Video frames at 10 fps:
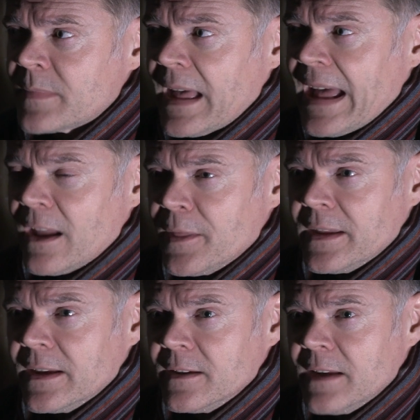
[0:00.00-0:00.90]
I
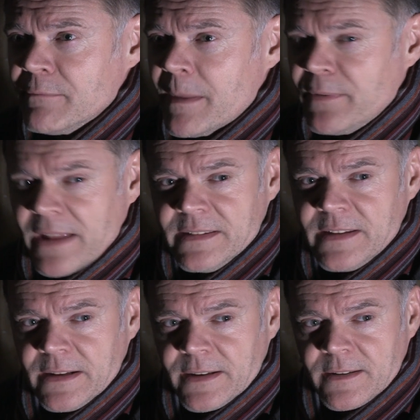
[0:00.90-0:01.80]
think it
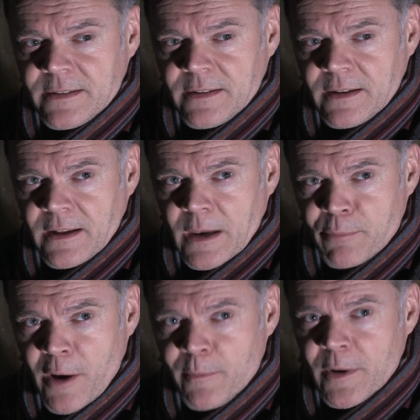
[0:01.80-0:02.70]
represented an
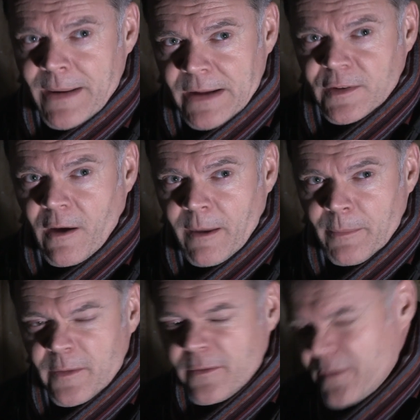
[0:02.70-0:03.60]
appropriate amount of time
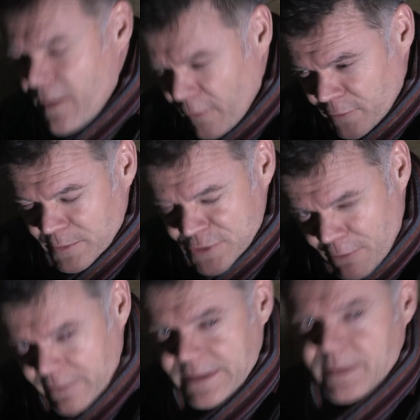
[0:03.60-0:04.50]
that the vast
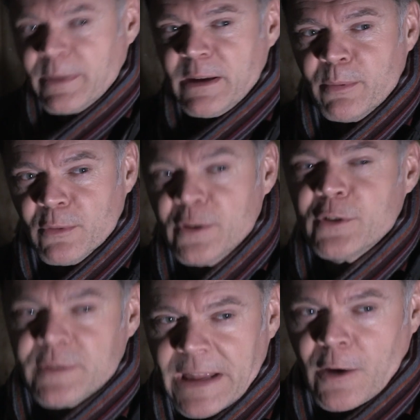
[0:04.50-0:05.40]
majority of people
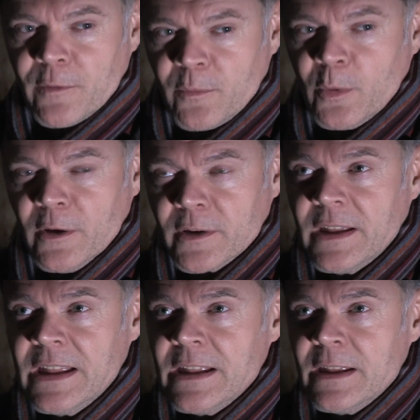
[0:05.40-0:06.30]
could take off of work.
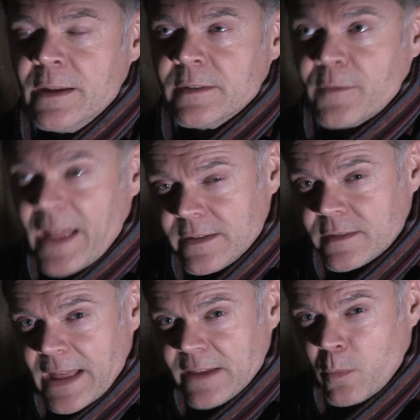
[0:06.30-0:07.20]
So
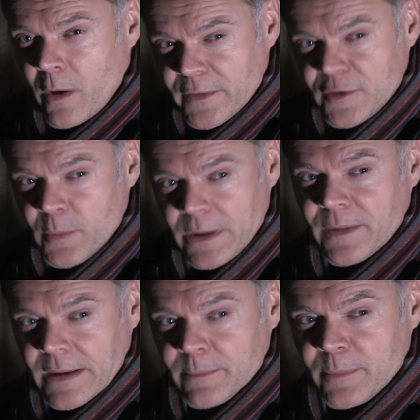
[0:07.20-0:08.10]
that's why the 2 week
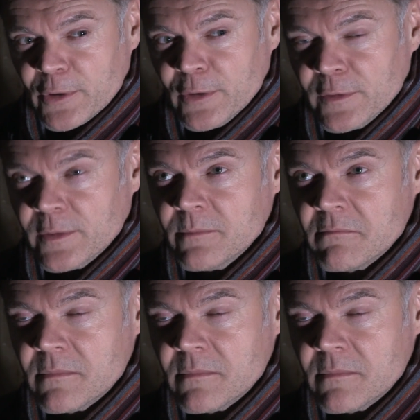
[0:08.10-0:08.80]
thing, because